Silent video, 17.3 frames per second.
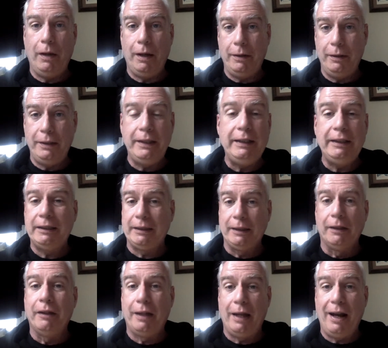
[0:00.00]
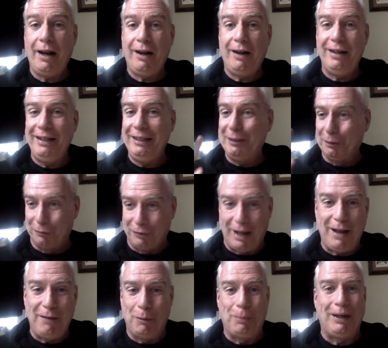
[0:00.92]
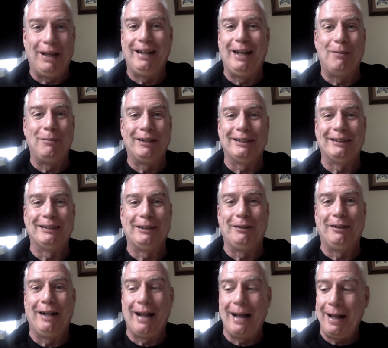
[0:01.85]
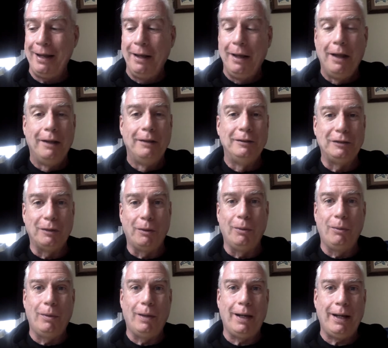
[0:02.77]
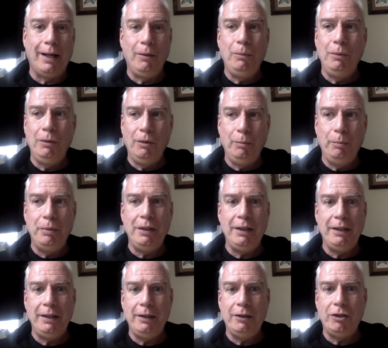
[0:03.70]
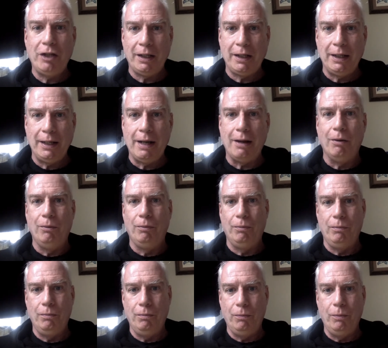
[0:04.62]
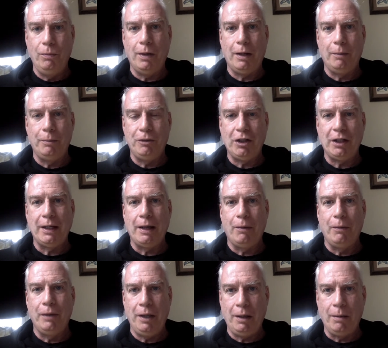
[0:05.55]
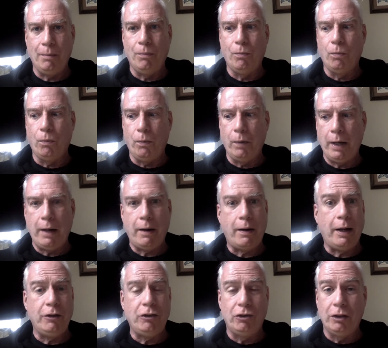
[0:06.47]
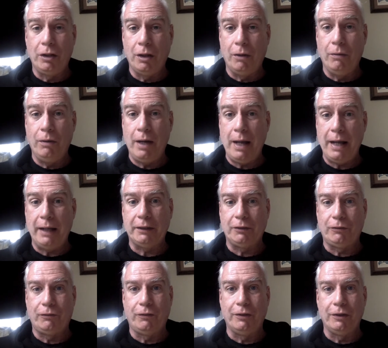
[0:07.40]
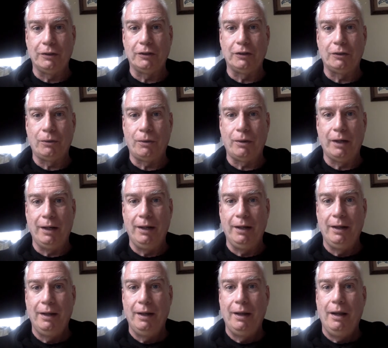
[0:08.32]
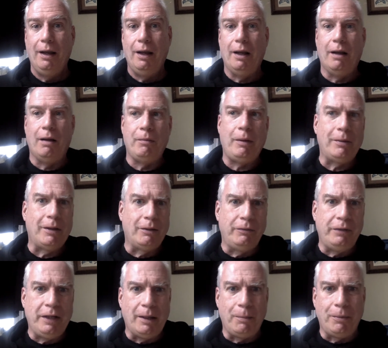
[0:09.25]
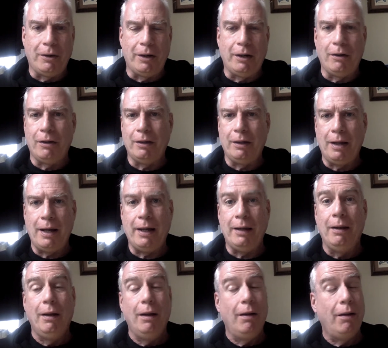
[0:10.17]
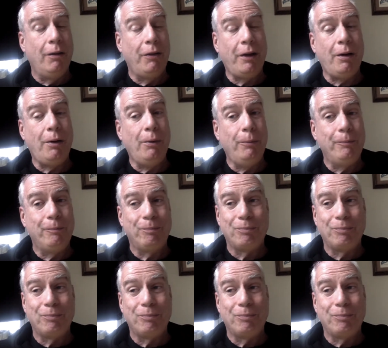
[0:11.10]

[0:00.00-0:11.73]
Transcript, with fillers: he's still there. He survived the pandemic, and so did I. So I will be checking out. I'll be checking out with him where I should go next for this story. Uh, maybe I'll read up on it online. Although